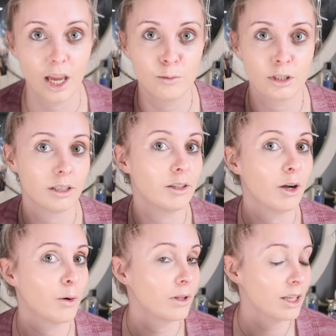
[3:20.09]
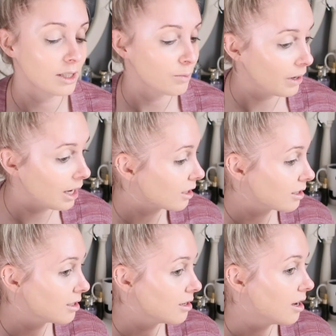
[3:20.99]
I'm just gonna go with it, but
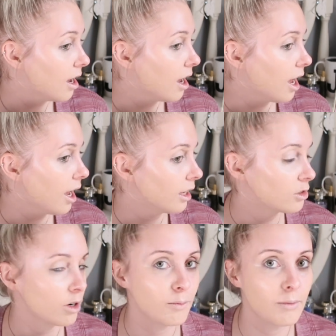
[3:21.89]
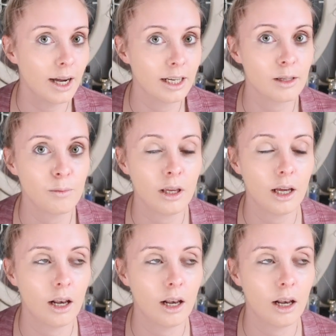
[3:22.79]
it's reminding me